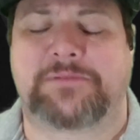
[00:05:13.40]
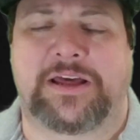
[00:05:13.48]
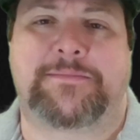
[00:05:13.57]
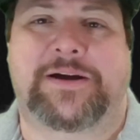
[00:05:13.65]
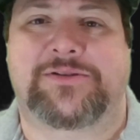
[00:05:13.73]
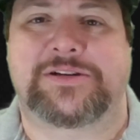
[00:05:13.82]

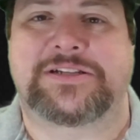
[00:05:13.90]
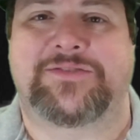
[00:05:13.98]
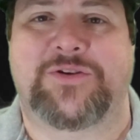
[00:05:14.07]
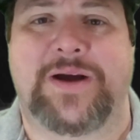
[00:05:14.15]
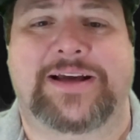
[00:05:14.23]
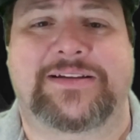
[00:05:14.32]
played by
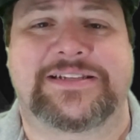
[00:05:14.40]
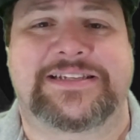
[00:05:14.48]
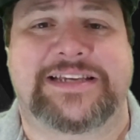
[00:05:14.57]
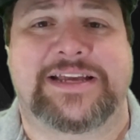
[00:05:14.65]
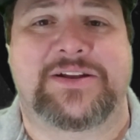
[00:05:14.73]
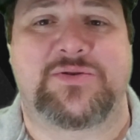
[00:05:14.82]
Christopher
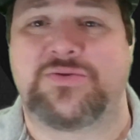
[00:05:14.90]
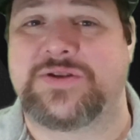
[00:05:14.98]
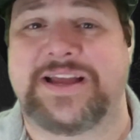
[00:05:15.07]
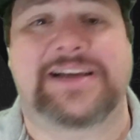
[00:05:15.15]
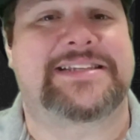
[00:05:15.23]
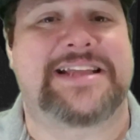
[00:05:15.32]
Eccleston, who
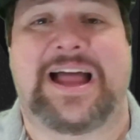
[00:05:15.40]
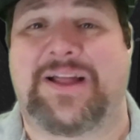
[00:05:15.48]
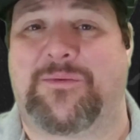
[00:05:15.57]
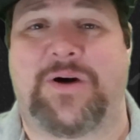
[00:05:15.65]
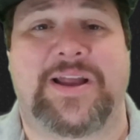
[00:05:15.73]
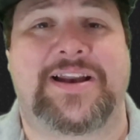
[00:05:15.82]
does
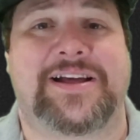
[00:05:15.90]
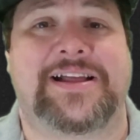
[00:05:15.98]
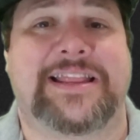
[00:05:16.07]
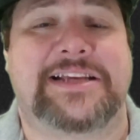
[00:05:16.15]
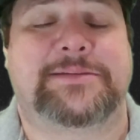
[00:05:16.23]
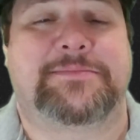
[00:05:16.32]
not want
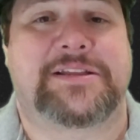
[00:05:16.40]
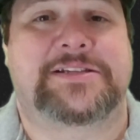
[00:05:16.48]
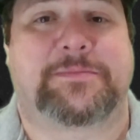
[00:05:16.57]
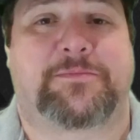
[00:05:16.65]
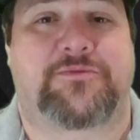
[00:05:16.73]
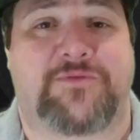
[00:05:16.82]

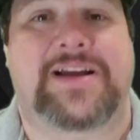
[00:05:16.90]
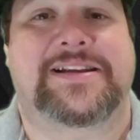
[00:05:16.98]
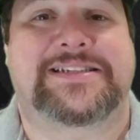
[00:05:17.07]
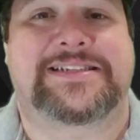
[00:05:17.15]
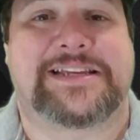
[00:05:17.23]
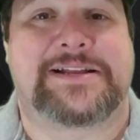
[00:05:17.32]
Elizabeth's
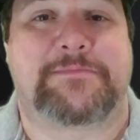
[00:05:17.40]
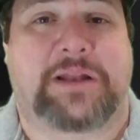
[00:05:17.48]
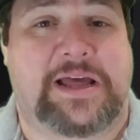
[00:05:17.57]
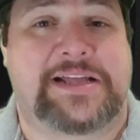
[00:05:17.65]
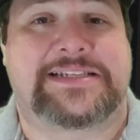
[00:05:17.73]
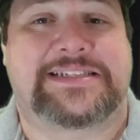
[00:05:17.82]
Protestant
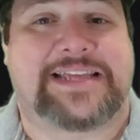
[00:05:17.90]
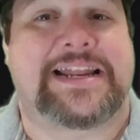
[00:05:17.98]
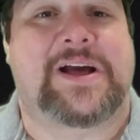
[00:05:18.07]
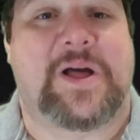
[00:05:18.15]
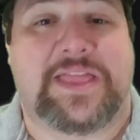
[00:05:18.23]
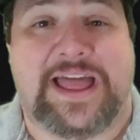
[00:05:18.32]
blood
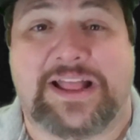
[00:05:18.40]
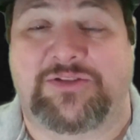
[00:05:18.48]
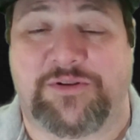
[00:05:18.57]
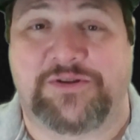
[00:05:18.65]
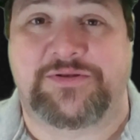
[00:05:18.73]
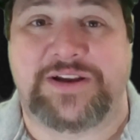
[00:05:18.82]
sitting on that
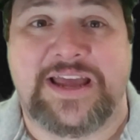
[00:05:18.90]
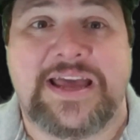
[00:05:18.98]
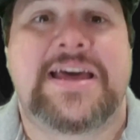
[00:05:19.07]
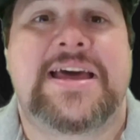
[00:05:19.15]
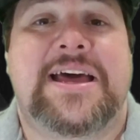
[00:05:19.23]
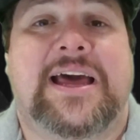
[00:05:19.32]
throne,
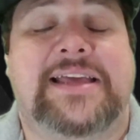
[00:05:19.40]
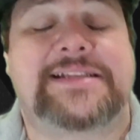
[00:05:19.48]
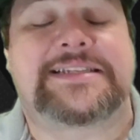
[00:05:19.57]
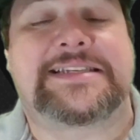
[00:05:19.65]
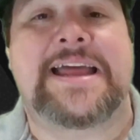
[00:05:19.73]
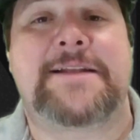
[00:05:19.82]

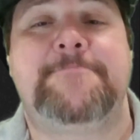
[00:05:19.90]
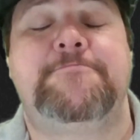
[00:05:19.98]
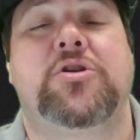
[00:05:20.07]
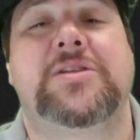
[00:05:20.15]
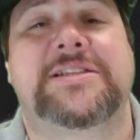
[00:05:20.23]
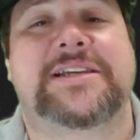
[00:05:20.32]
instead
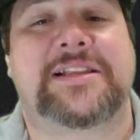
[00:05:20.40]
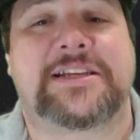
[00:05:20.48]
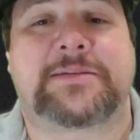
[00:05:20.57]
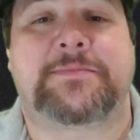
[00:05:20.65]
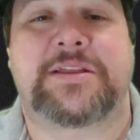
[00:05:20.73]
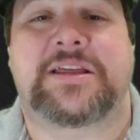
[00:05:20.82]
puts
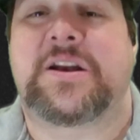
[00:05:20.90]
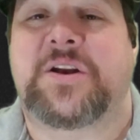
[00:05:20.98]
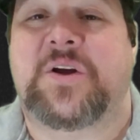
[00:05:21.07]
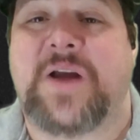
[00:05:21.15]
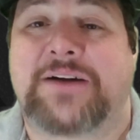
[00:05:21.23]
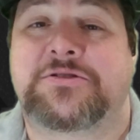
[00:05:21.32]
Elizabeth
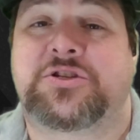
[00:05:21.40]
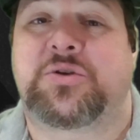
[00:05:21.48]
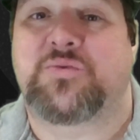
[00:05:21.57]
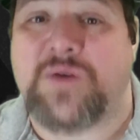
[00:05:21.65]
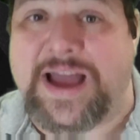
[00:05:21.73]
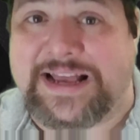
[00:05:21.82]
under house
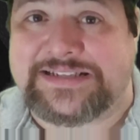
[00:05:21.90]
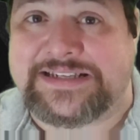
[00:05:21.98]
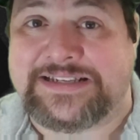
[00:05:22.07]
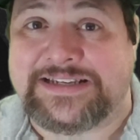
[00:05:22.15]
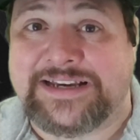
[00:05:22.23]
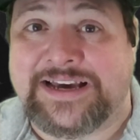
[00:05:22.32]

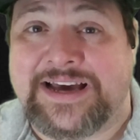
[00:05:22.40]
arrest,